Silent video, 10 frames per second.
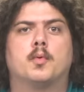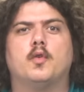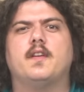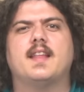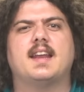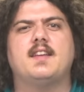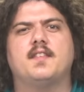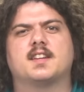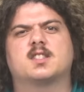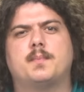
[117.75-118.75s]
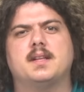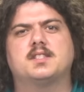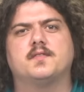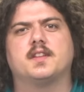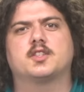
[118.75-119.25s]
proving that even
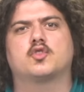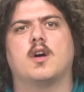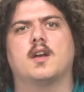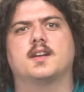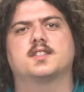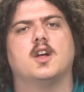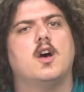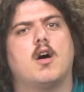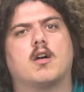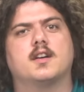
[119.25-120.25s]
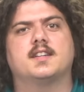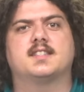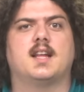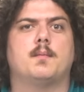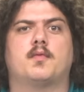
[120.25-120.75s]
expensive electronics aren't
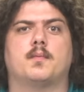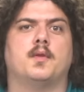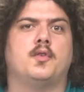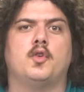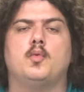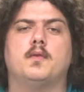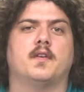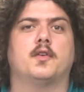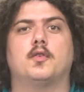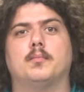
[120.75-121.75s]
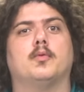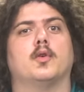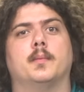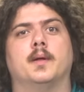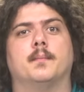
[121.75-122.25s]
exempt from the doom of
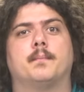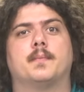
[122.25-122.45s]
underemployment.